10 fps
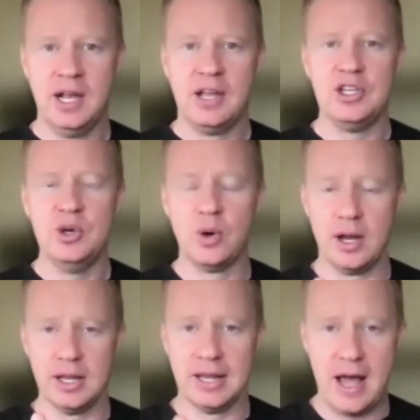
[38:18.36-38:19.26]
you are
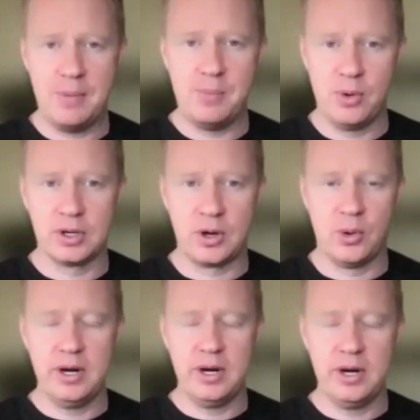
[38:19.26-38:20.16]
a lot more,
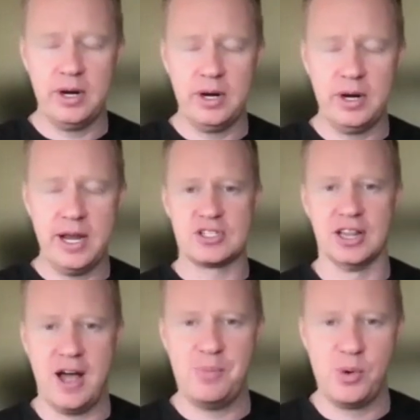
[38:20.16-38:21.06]
Korey
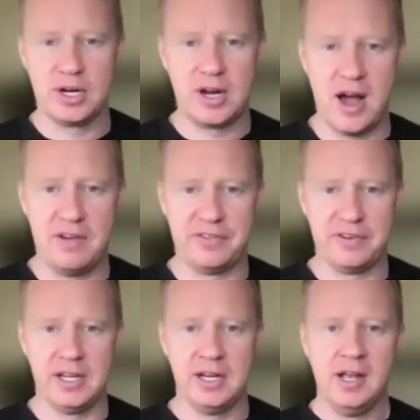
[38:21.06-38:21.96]
Harris is a lot more
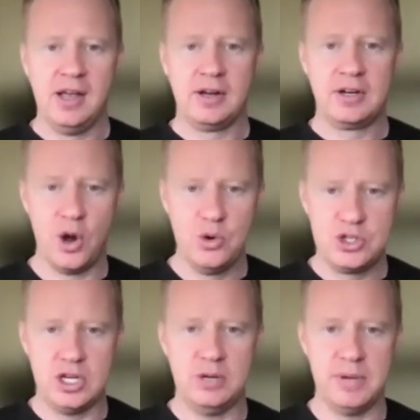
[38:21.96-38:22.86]
confident
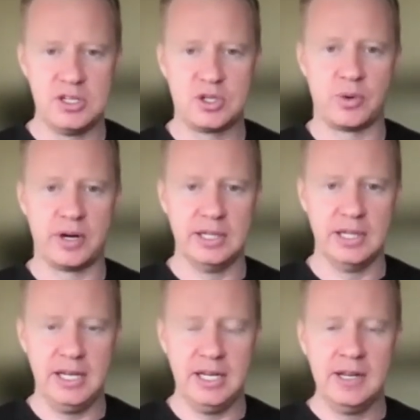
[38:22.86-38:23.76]
coaching,
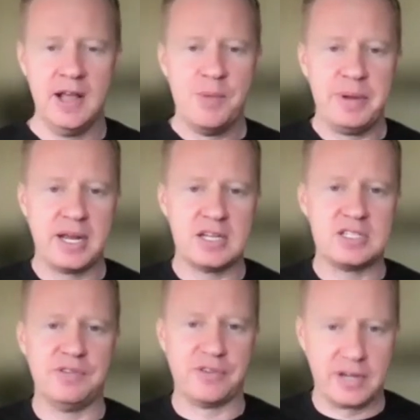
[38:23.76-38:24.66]
mentoring, leading
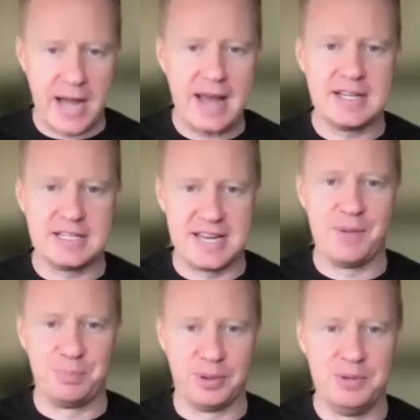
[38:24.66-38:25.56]
because he forgot his
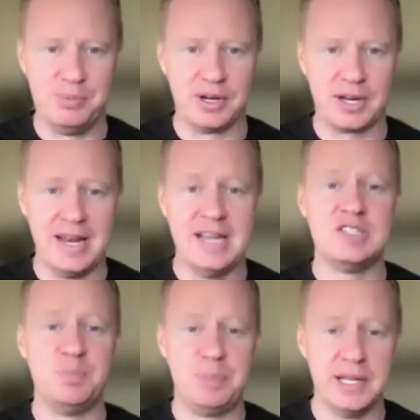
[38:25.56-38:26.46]
damn playbook. And
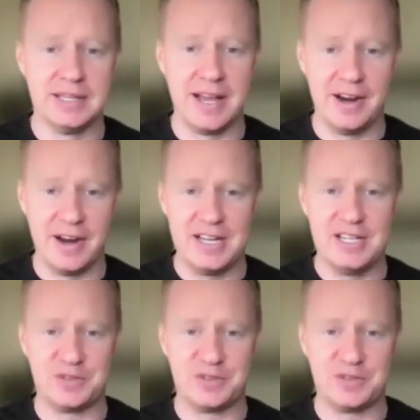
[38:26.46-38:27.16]
he's been there and he's